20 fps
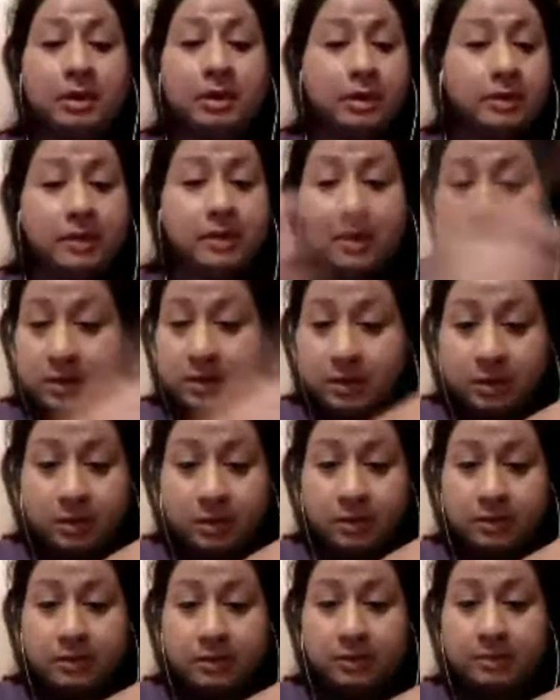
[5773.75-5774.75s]
all these
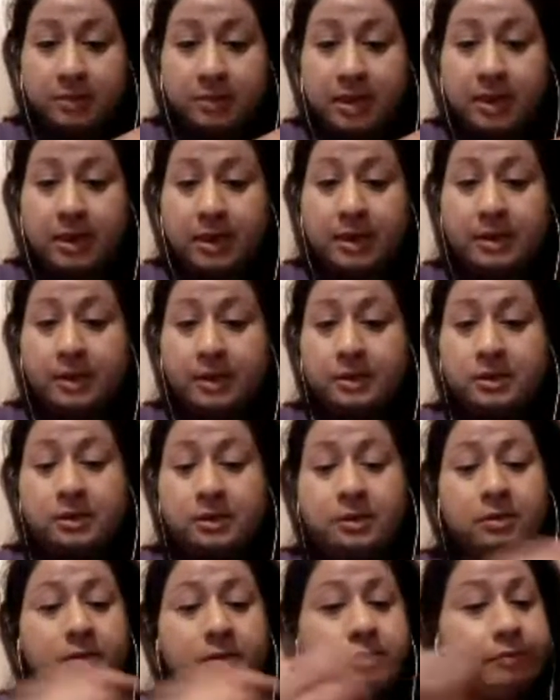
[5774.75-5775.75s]
years behind it
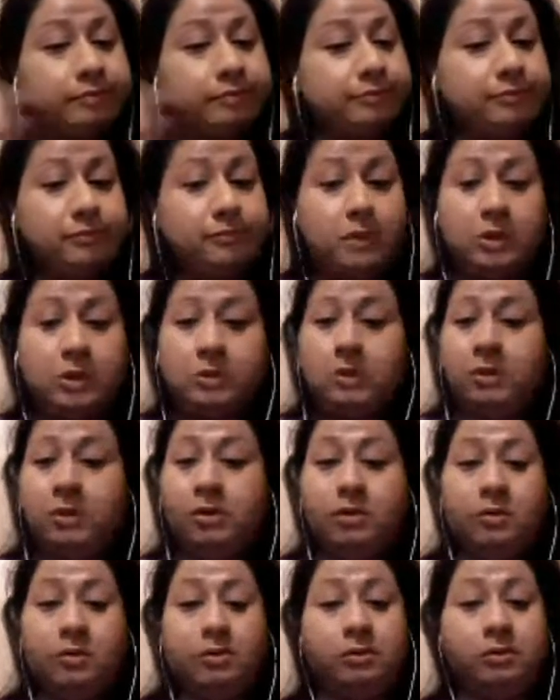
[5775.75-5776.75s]
too, do
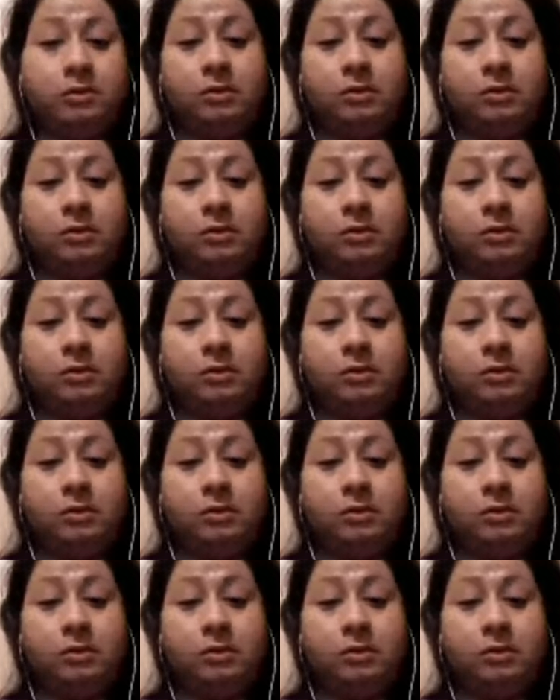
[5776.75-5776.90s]
you?